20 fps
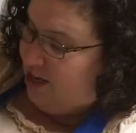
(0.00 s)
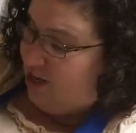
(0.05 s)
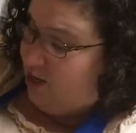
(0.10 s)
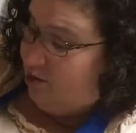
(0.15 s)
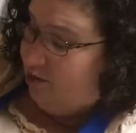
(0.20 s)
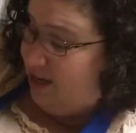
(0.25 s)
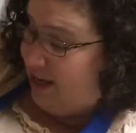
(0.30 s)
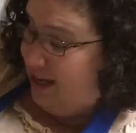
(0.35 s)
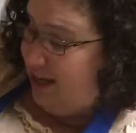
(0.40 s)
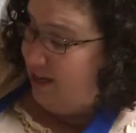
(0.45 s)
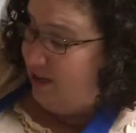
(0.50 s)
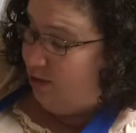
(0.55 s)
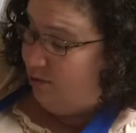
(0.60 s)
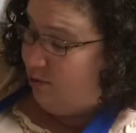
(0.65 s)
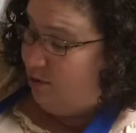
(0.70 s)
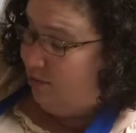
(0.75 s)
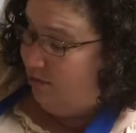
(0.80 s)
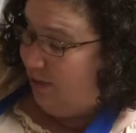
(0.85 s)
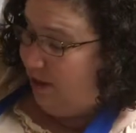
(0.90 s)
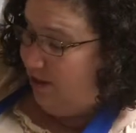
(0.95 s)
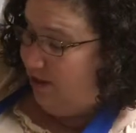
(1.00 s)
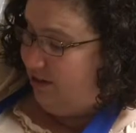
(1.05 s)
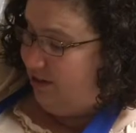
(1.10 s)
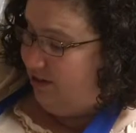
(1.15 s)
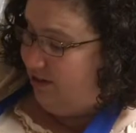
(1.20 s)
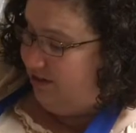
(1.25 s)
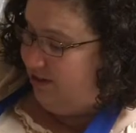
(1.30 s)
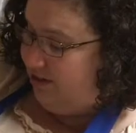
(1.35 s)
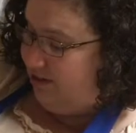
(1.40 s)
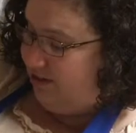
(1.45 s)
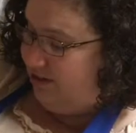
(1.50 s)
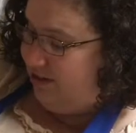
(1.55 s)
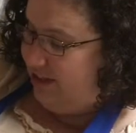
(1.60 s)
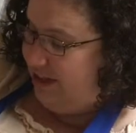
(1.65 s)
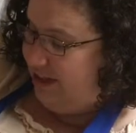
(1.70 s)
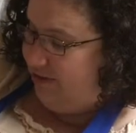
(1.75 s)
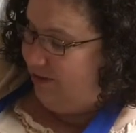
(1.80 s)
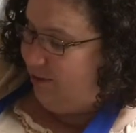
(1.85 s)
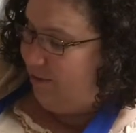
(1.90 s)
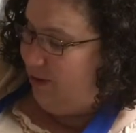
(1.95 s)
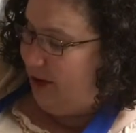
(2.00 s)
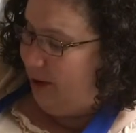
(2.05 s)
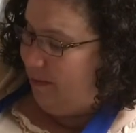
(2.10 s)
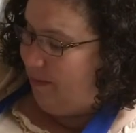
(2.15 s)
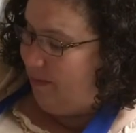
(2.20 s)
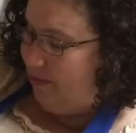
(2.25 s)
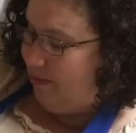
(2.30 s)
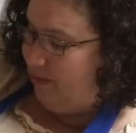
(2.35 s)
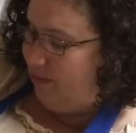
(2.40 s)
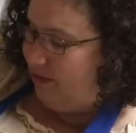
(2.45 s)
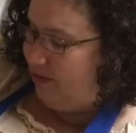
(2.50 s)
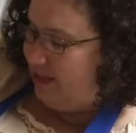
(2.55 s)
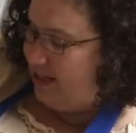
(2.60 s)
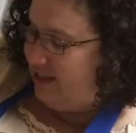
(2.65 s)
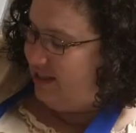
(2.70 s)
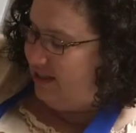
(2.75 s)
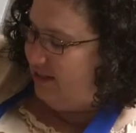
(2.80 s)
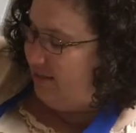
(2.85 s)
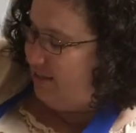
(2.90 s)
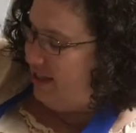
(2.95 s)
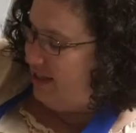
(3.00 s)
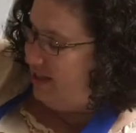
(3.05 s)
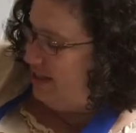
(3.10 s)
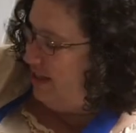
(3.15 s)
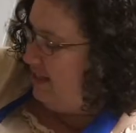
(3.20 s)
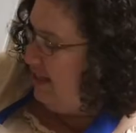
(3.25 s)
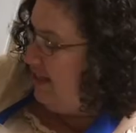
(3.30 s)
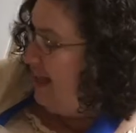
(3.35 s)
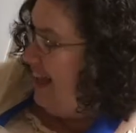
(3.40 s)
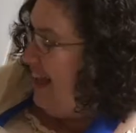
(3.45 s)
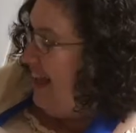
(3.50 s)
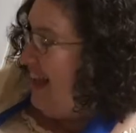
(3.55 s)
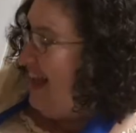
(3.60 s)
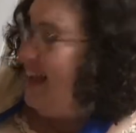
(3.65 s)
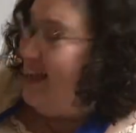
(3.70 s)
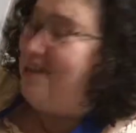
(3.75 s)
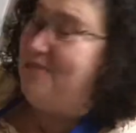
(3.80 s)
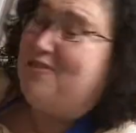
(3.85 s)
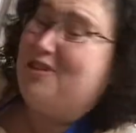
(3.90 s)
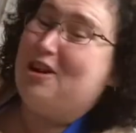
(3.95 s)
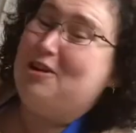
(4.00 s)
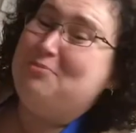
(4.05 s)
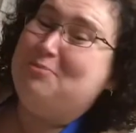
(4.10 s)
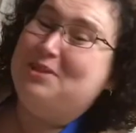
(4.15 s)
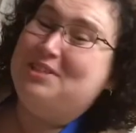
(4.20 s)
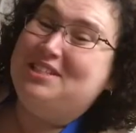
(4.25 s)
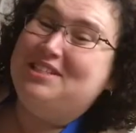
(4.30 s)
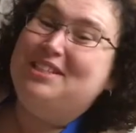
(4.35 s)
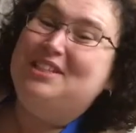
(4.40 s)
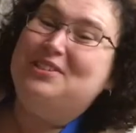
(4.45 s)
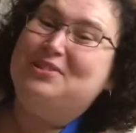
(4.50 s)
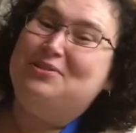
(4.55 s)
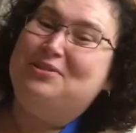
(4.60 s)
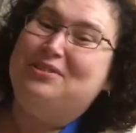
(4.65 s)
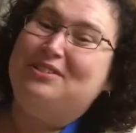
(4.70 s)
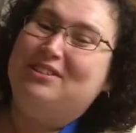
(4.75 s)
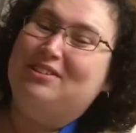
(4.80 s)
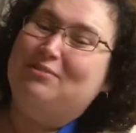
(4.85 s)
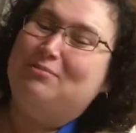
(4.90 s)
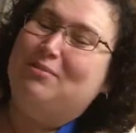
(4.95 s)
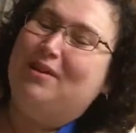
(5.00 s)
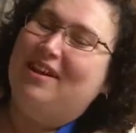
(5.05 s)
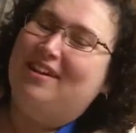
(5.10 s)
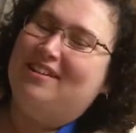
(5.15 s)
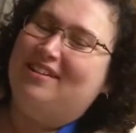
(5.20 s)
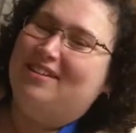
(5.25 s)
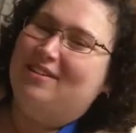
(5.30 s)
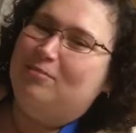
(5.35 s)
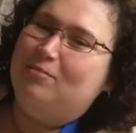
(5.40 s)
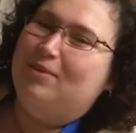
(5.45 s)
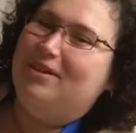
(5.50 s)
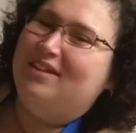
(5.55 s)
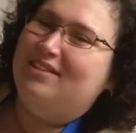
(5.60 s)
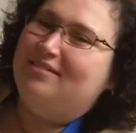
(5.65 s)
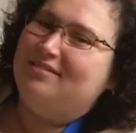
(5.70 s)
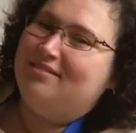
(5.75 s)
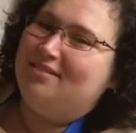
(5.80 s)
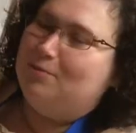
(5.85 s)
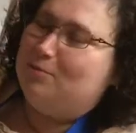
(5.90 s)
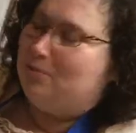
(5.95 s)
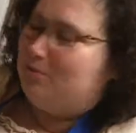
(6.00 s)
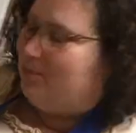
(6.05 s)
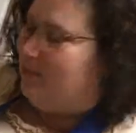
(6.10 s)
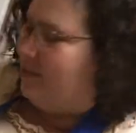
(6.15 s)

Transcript: You can use butter. It probably will taste amazing. I grew up eating it cooked on butter, but no more